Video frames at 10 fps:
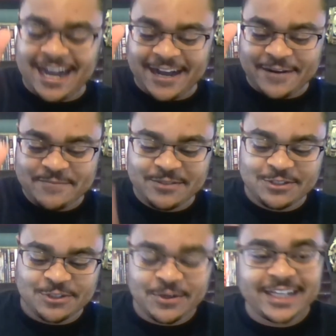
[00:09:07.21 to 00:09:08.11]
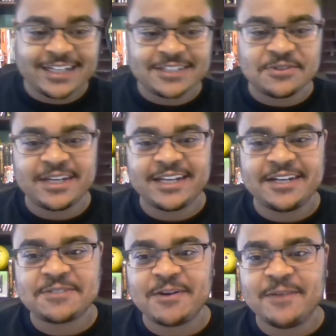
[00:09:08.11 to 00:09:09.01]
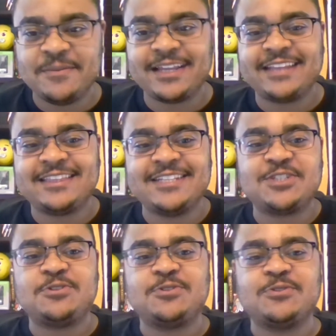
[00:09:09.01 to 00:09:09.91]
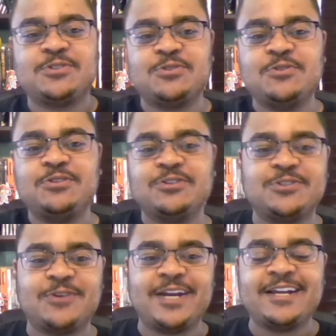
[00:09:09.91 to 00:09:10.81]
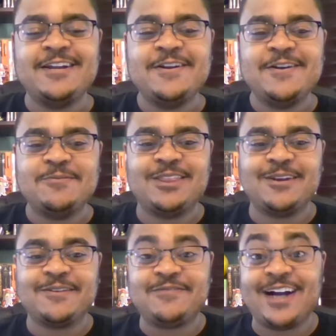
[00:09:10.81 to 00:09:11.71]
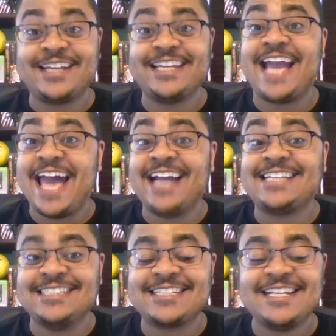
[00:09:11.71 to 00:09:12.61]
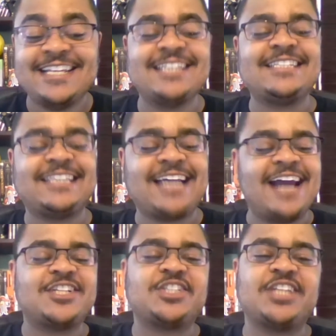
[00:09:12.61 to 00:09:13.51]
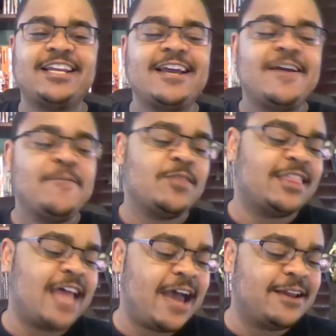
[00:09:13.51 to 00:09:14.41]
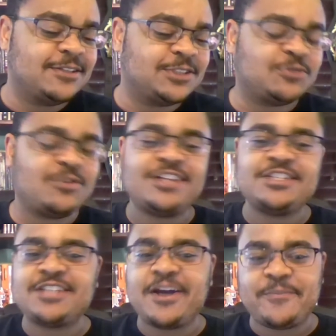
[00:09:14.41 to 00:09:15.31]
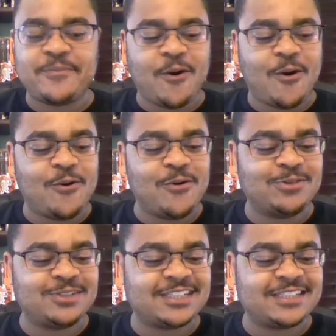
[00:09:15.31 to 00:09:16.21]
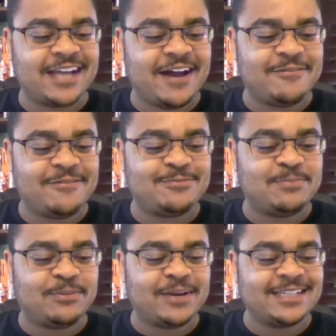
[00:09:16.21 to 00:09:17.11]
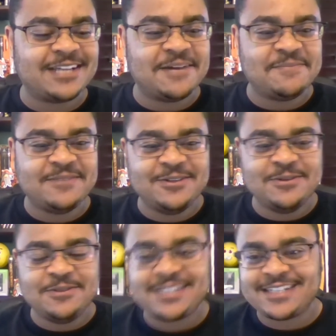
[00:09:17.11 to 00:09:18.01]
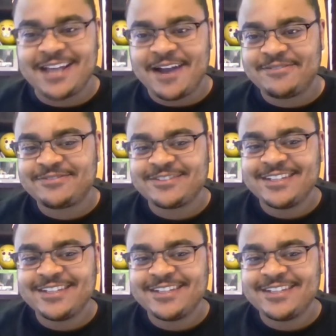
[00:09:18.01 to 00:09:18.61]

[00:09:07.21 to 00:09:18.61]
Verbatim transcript: Doing an experiment like this, Truth or Drink, with your fucking exes. This is the kind of shit that trudges up old stuff, brings up new stuff.